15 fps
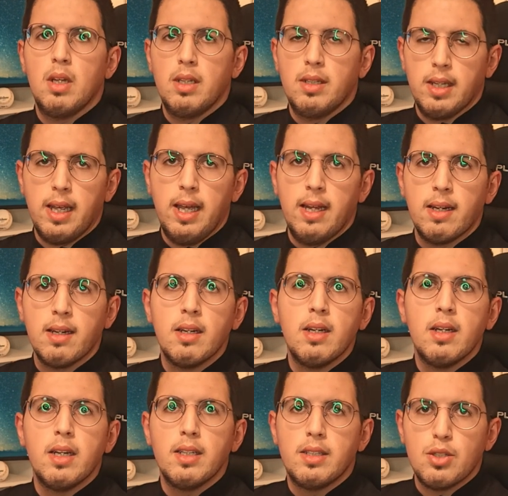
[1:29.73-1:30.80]
And again,
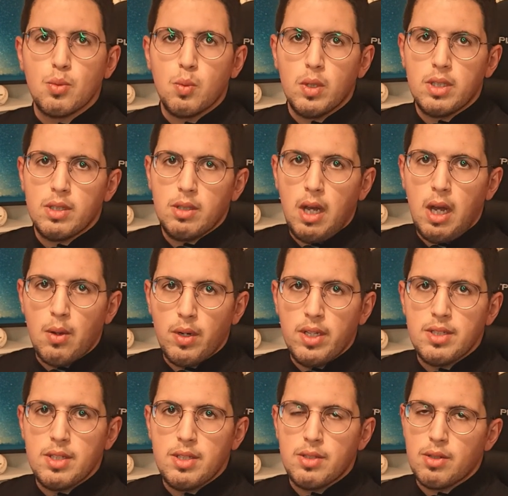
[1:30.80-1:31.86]
it is what our
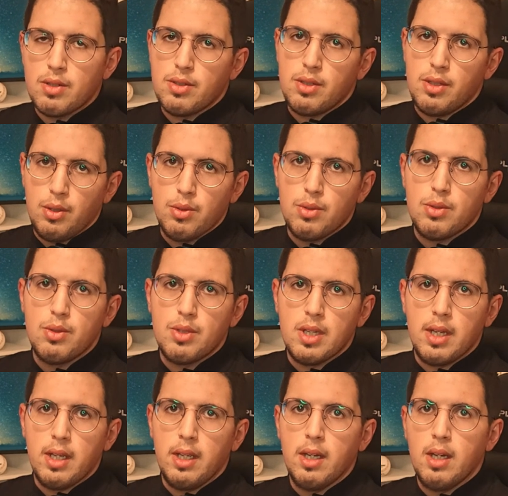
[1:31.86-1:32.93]
ancestors used to
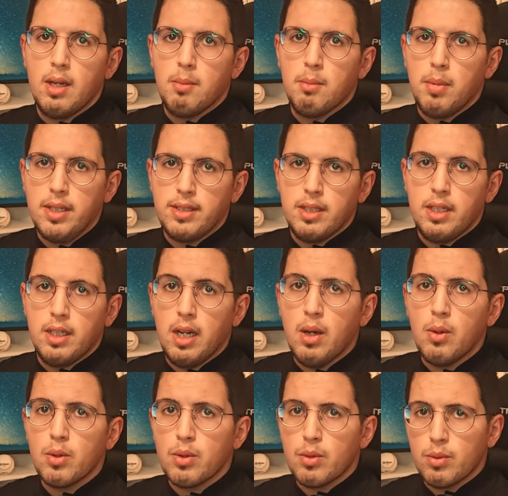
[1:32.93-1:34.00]
say, but in
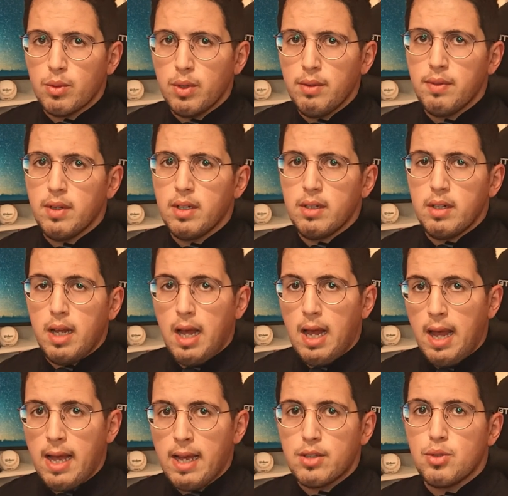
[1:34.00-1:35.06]
our Riffian
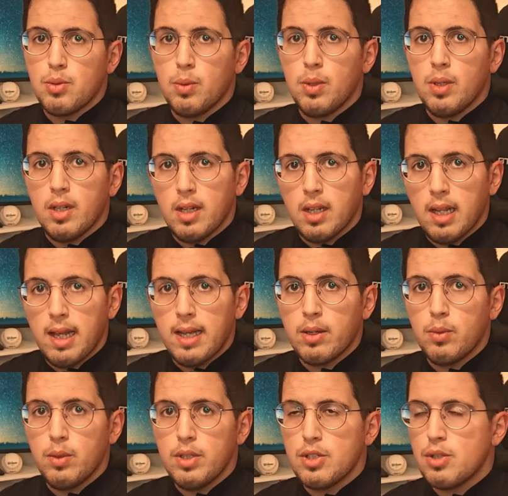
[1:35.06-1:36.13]
actual
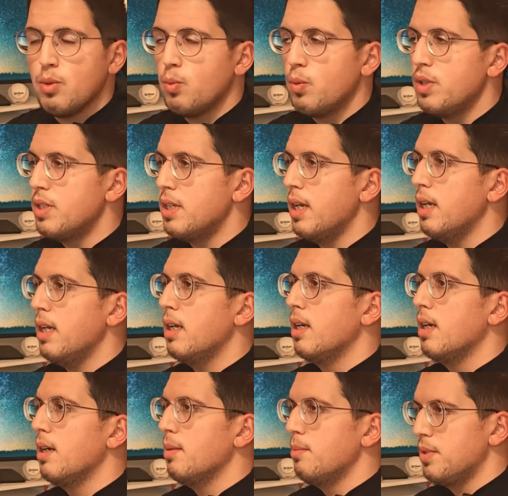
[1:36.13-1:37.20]
language, we say
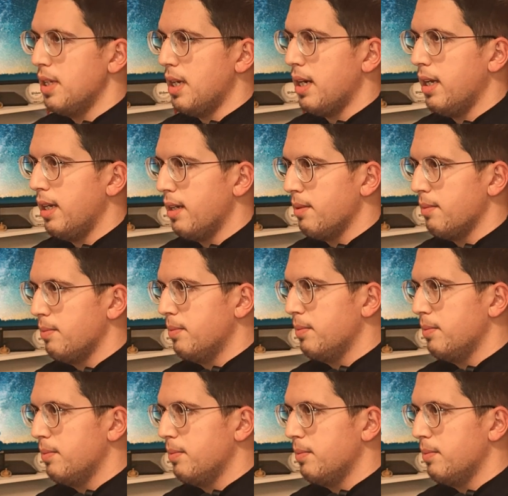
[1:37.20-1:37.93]
msar khair.